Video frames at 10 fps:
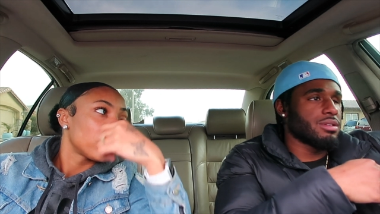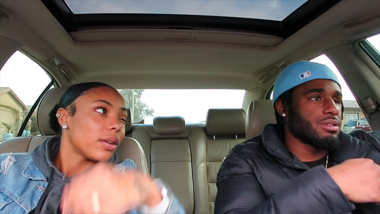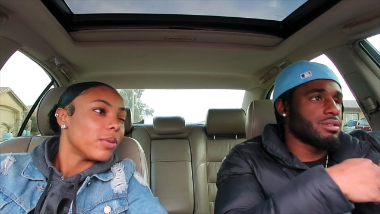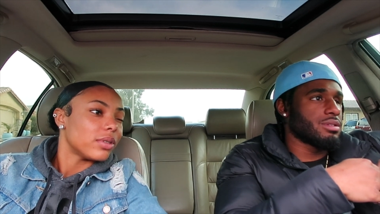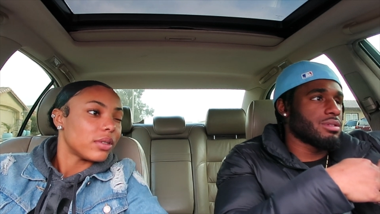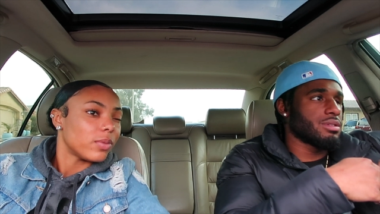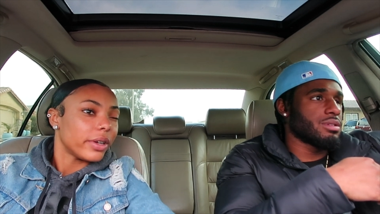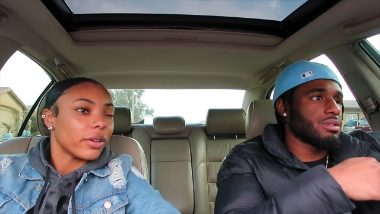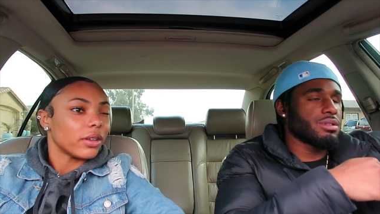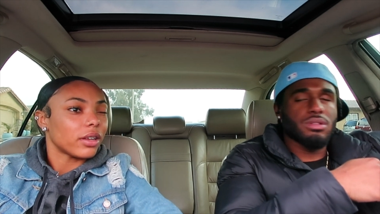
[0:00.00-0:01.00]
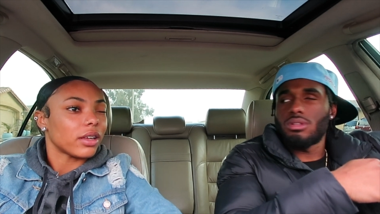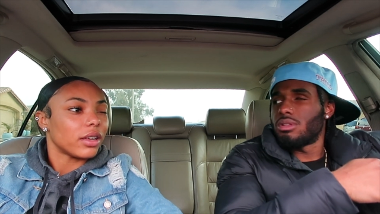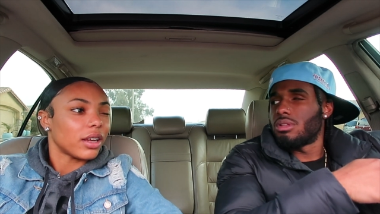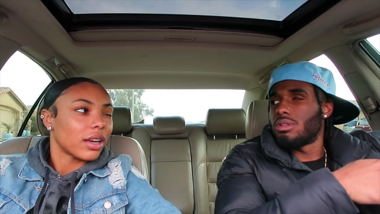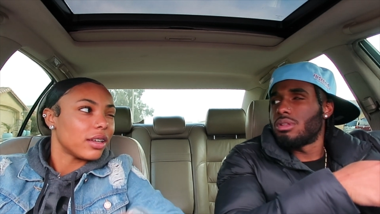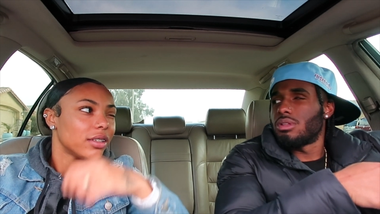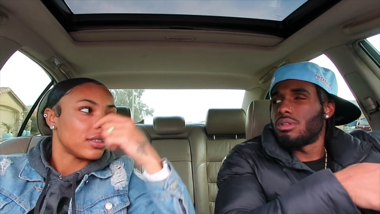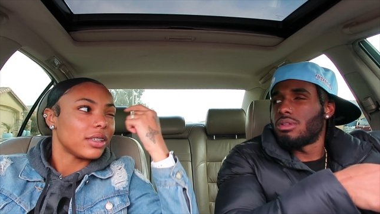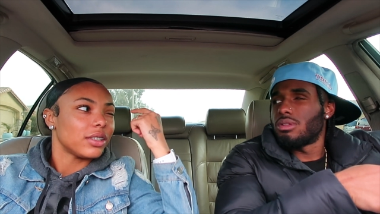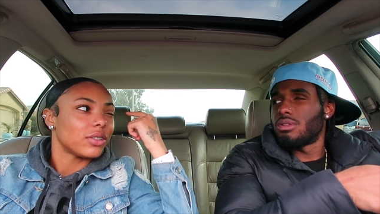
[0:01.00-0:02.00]
Speaker 1: It was weird looking and I couldn't
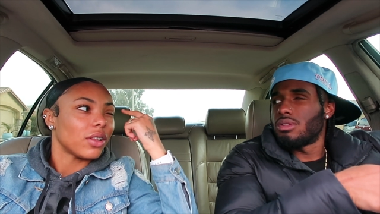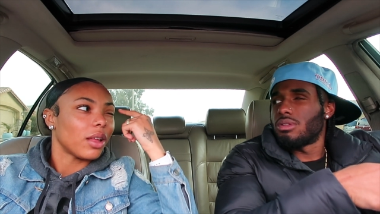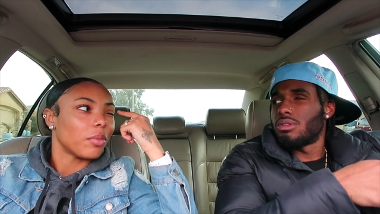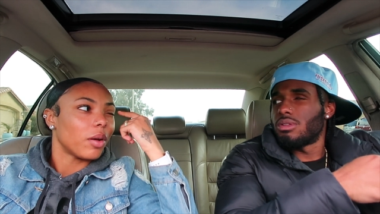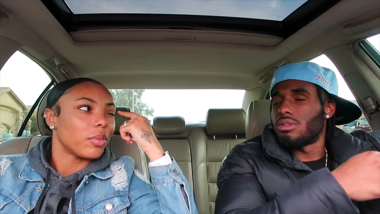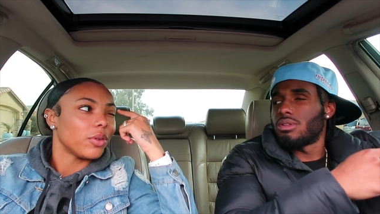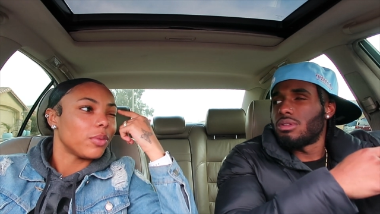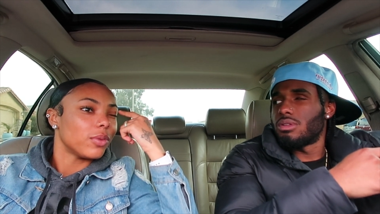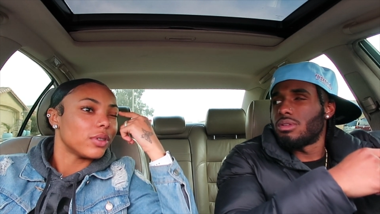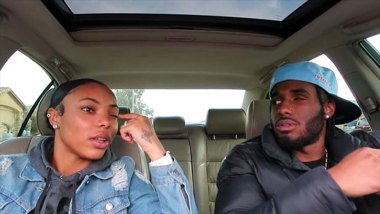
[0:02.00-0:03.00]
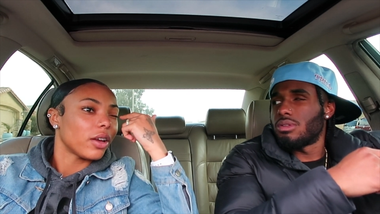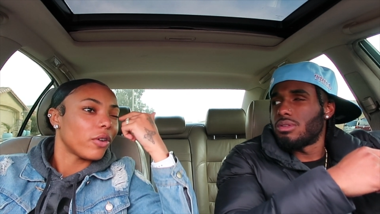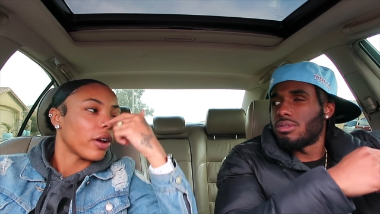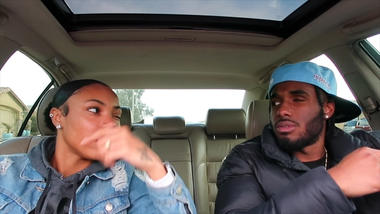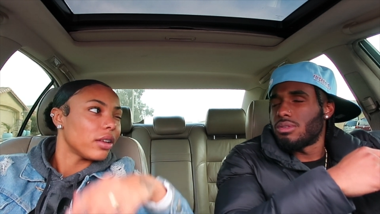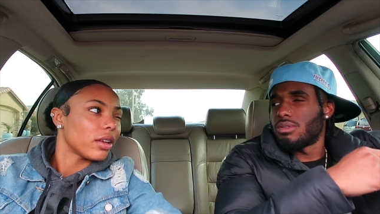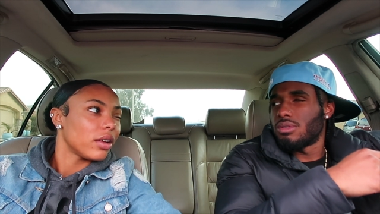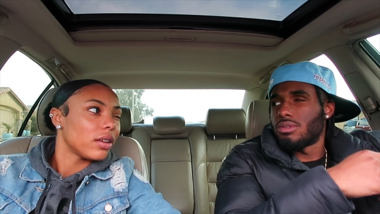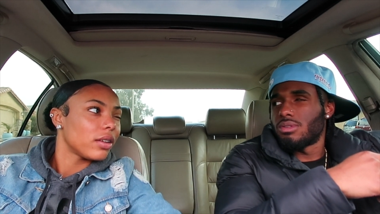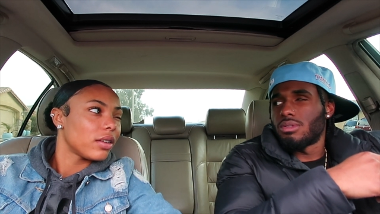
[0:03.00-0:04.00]
see, so like my pupil was like gray
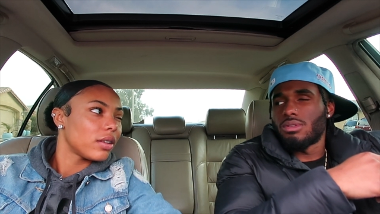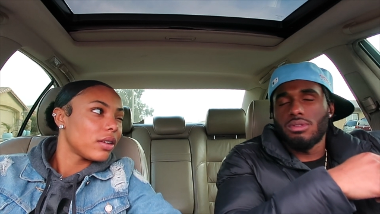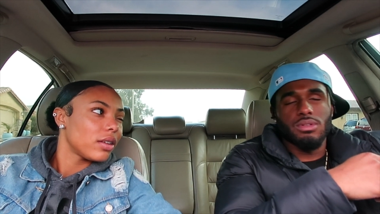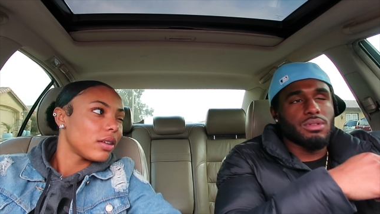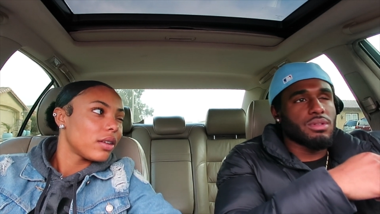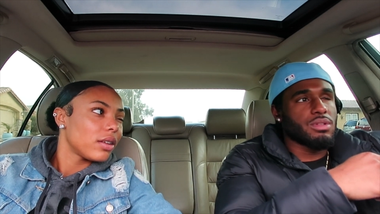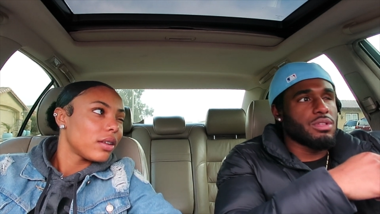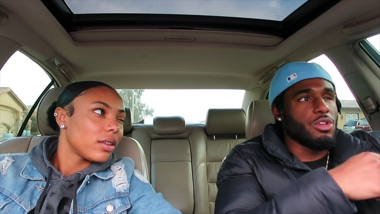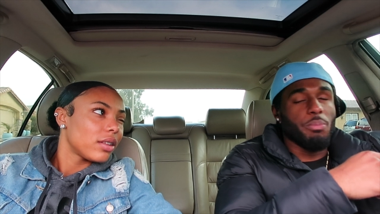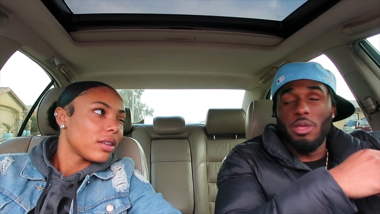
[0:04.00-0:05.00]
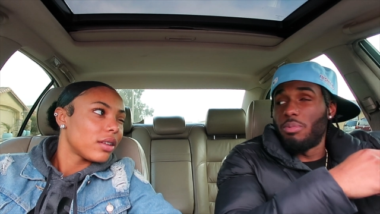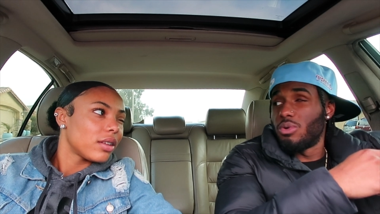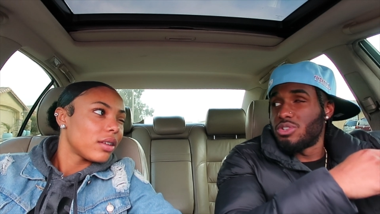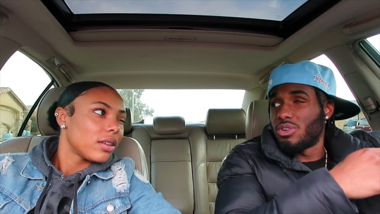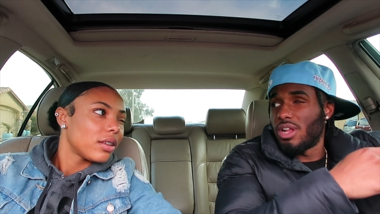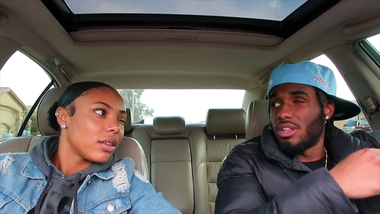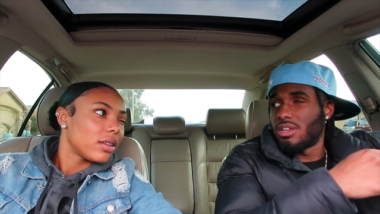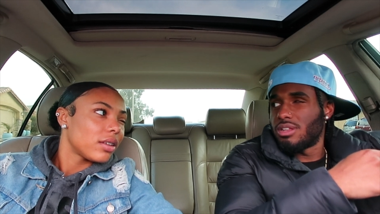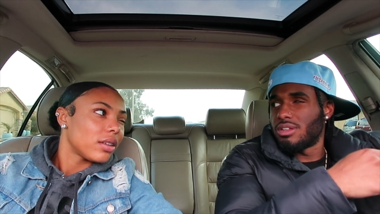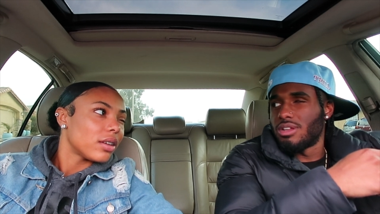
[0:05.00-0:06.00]
looking.
Speaker 2: Your pupil was gray
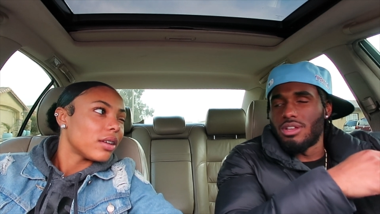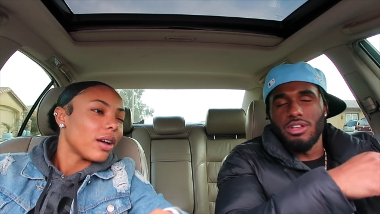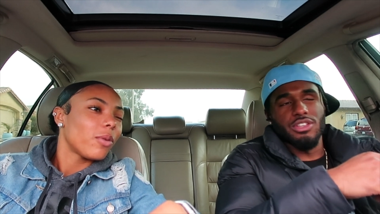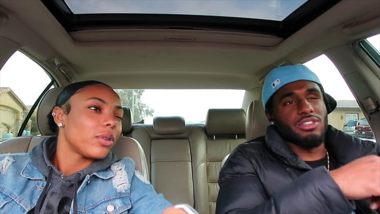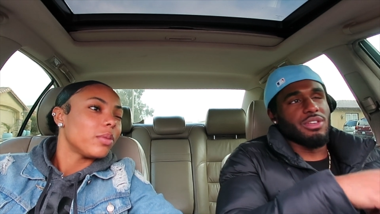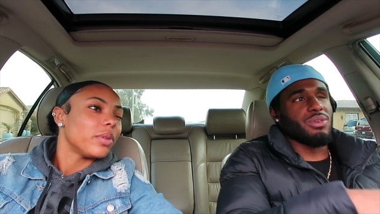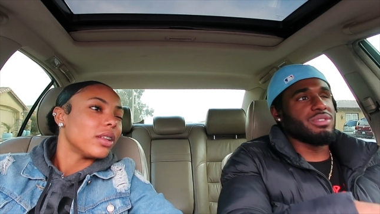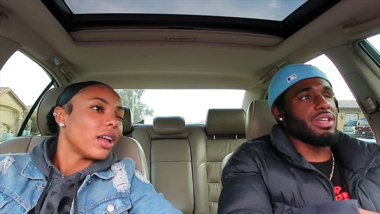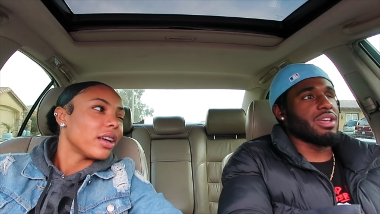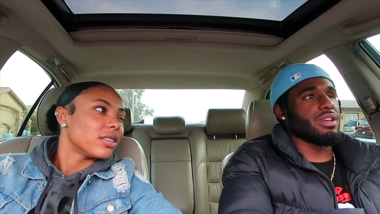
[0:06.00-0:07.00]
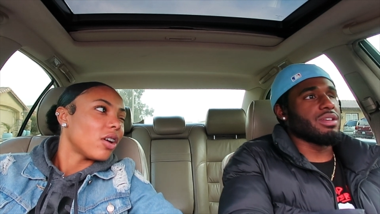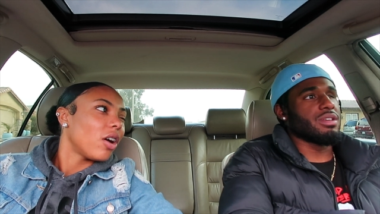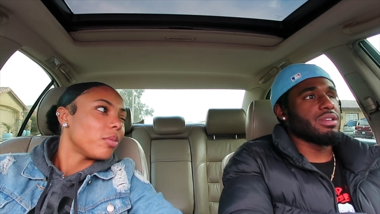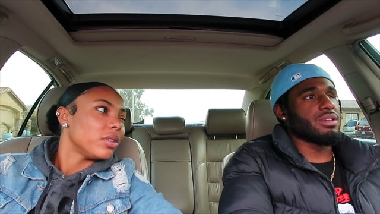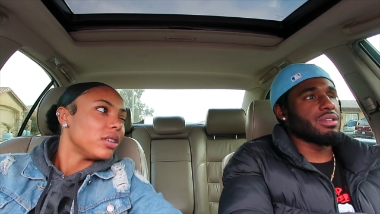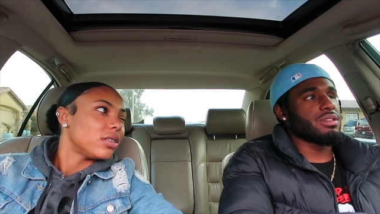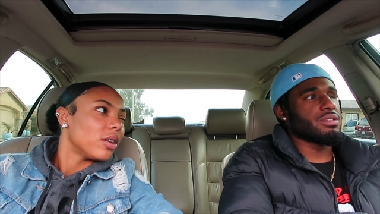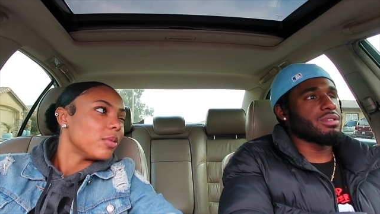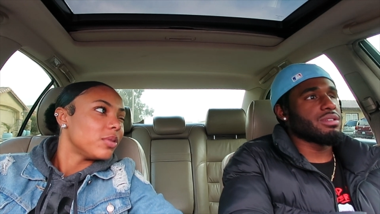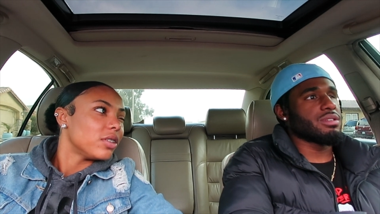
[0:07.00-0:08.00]
looking? Yeah, I would have so been like, like
Speaker 1: zombie
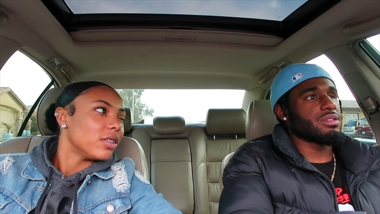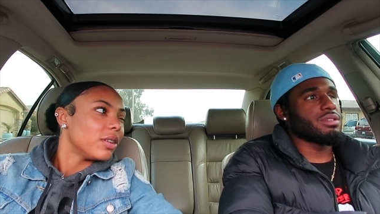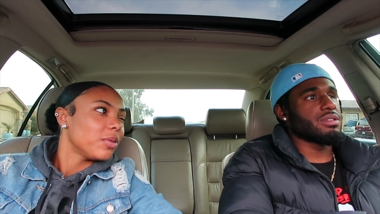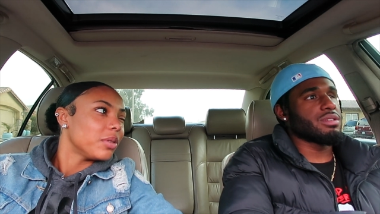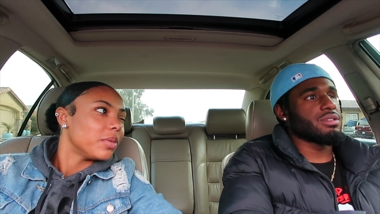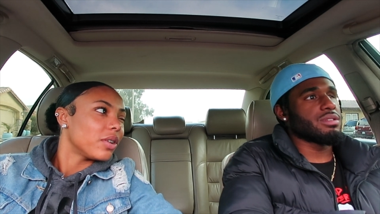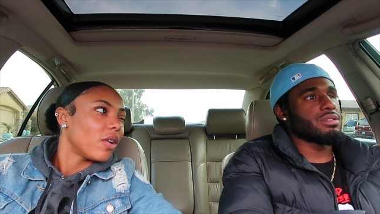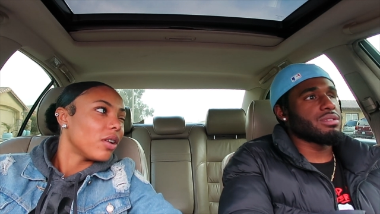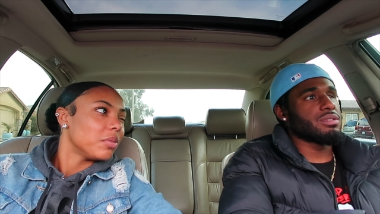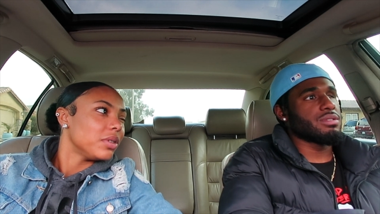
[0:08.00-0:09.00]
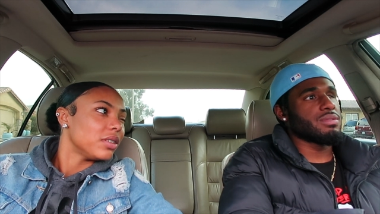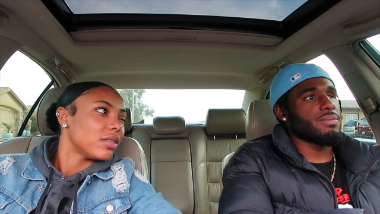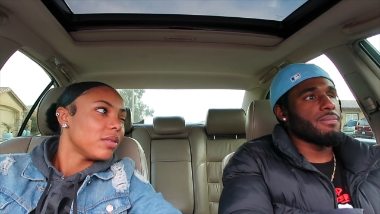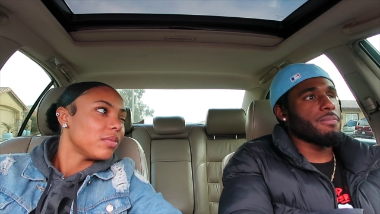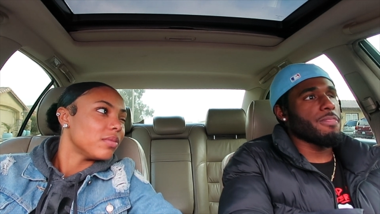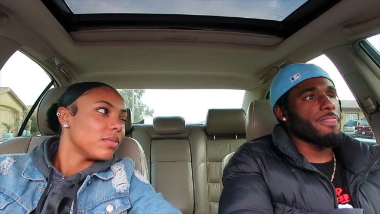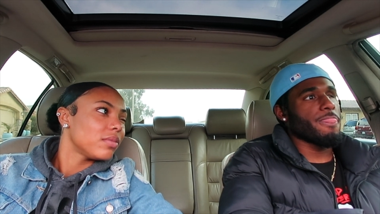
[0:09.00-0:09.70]
type shit. They would have been calling me something.